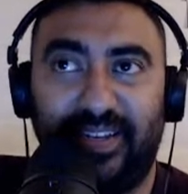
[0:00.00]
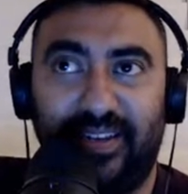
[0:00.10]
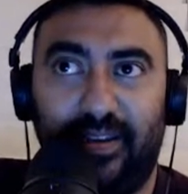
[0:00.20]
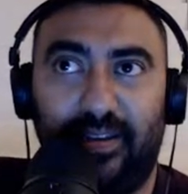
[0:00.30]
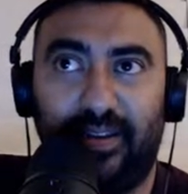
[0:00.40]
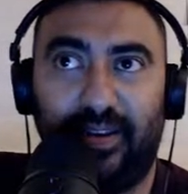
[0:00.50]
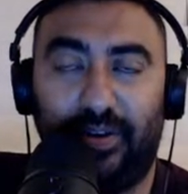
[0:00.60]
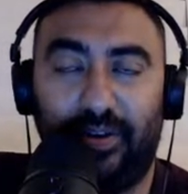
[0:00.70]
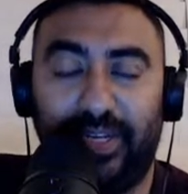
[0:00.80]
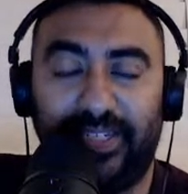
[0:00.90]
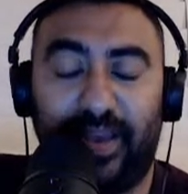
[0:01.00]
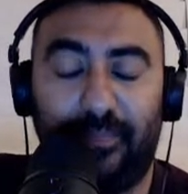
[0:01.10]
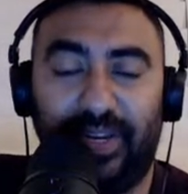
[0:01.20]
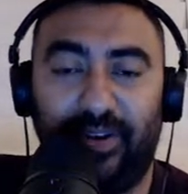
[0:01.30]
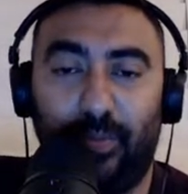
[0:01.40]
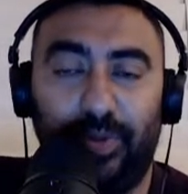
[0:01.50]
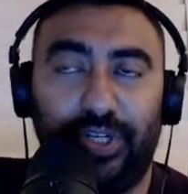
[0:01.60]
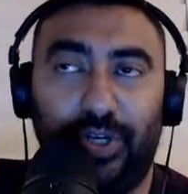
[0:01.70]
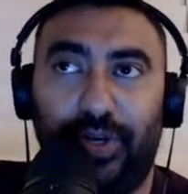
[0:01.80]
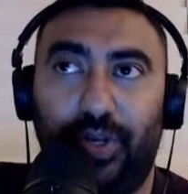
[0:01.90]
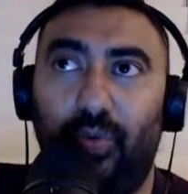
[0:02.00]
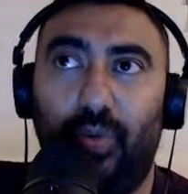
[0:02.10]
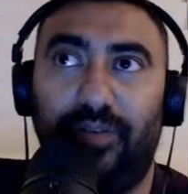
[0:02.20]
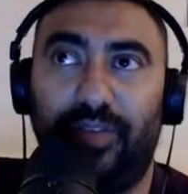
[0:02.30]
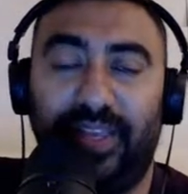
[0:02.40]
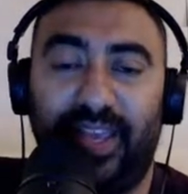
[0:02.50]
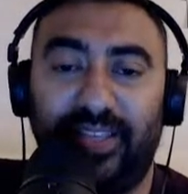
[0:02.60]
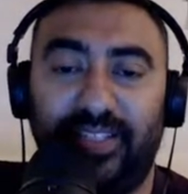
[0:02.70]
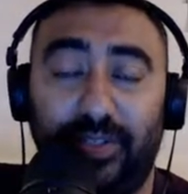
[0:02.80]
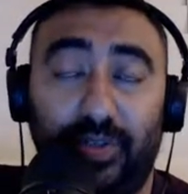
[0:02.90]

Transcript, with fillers: uh, you know a tapping opportunity or whatever the case is.